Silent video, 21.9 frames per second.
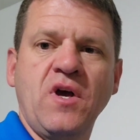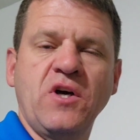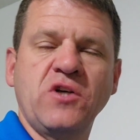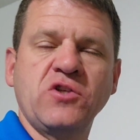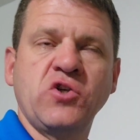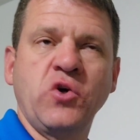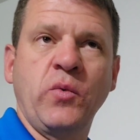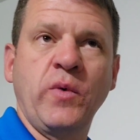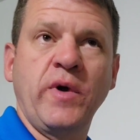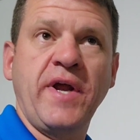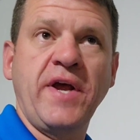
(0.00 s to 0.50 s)

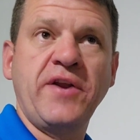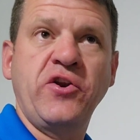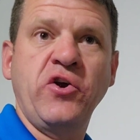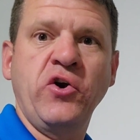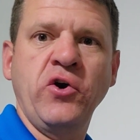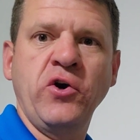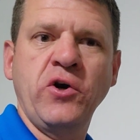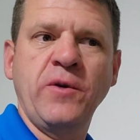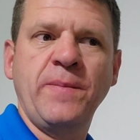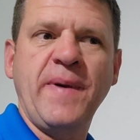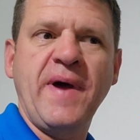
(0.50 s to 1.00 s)
So when I
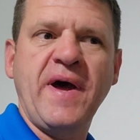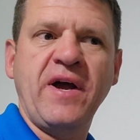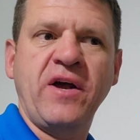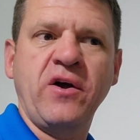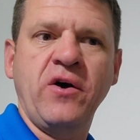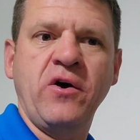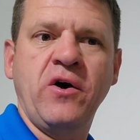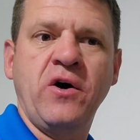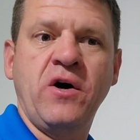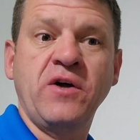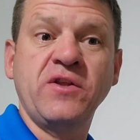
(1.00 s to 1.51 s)
turned back
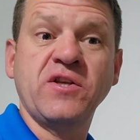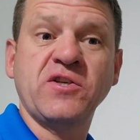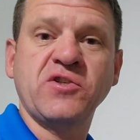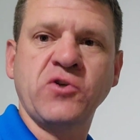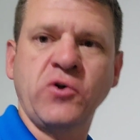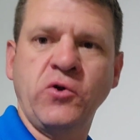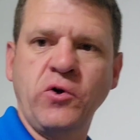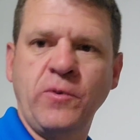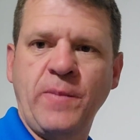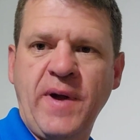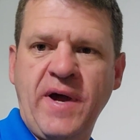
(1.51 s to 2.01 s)
on the
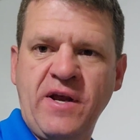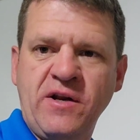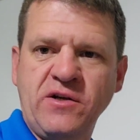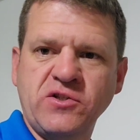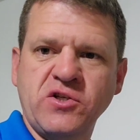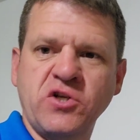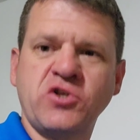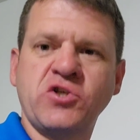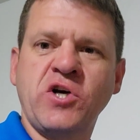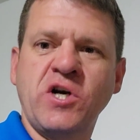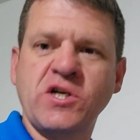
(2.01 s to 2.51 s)
solar panels
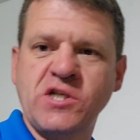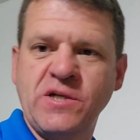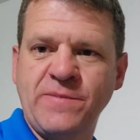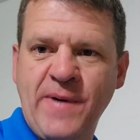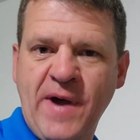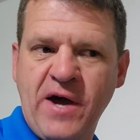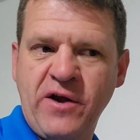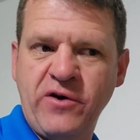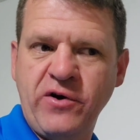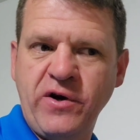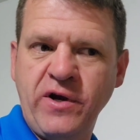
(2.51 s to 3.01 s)
to charge the
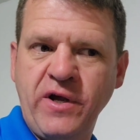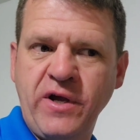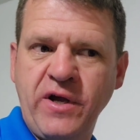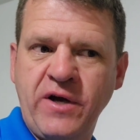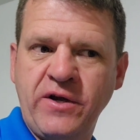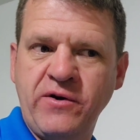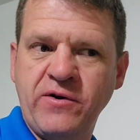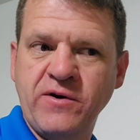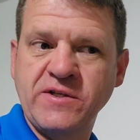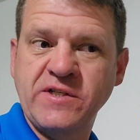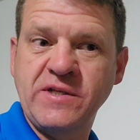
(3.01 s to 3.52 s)
battery, I
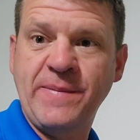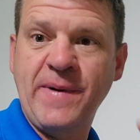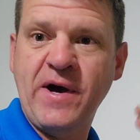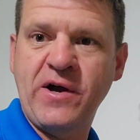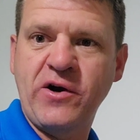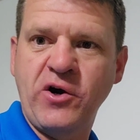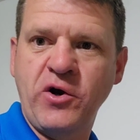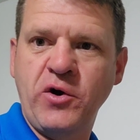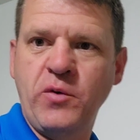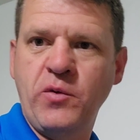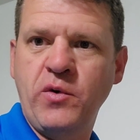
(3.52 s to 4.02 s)
noticed the
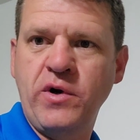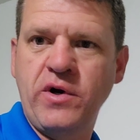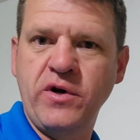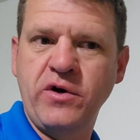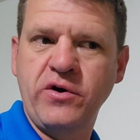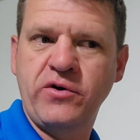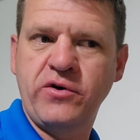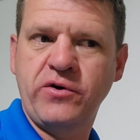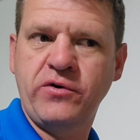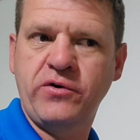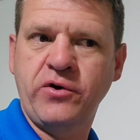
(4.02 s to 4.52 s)
battery
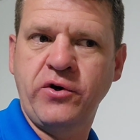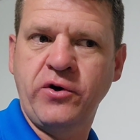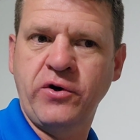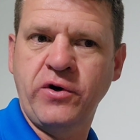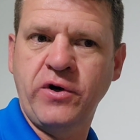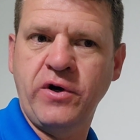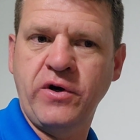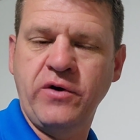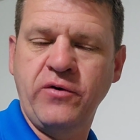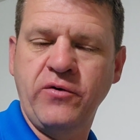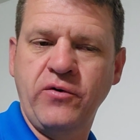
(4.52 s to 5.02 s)
wouldn't turn
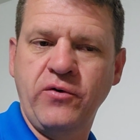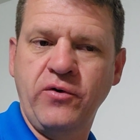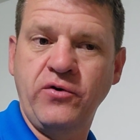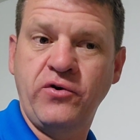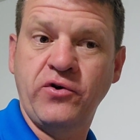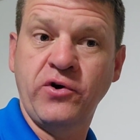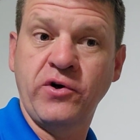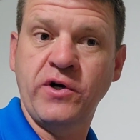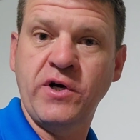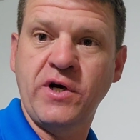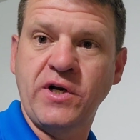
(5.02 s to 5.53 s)
on
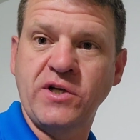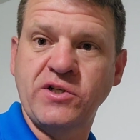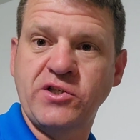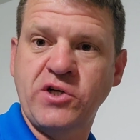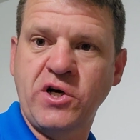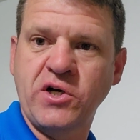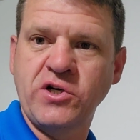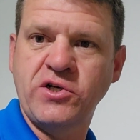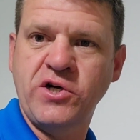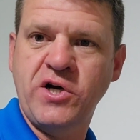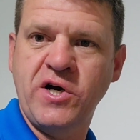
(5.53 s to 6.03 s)
and
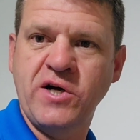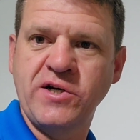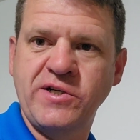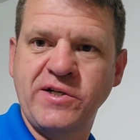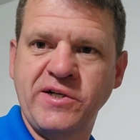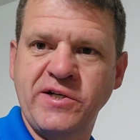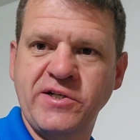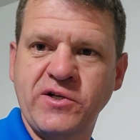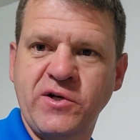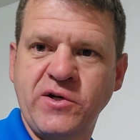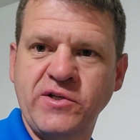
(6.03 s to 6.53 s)
start
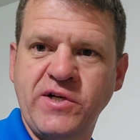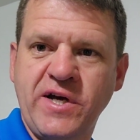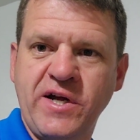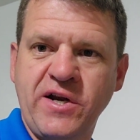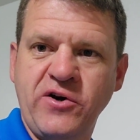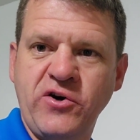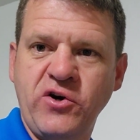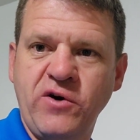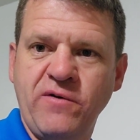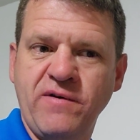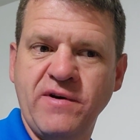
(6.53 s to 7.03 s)
charging. So I was kind
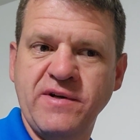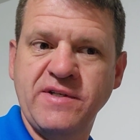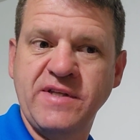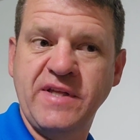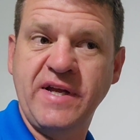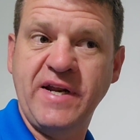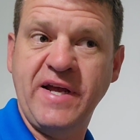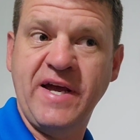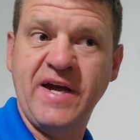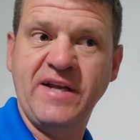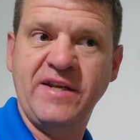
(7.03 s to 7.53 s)
of nervous
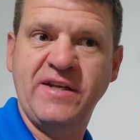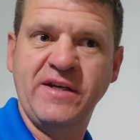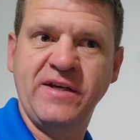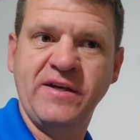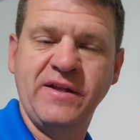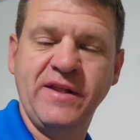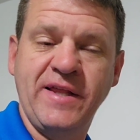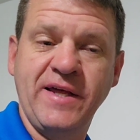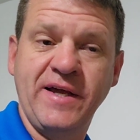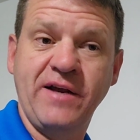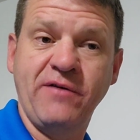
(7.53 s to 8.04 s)
that
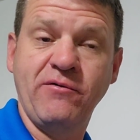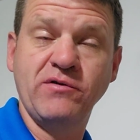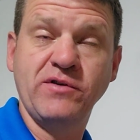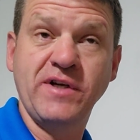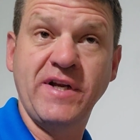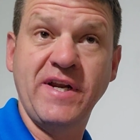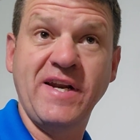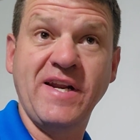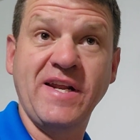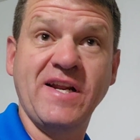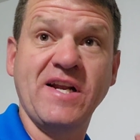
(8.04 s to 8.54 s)
I was
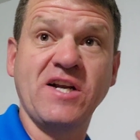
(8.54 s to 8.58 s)
going to need to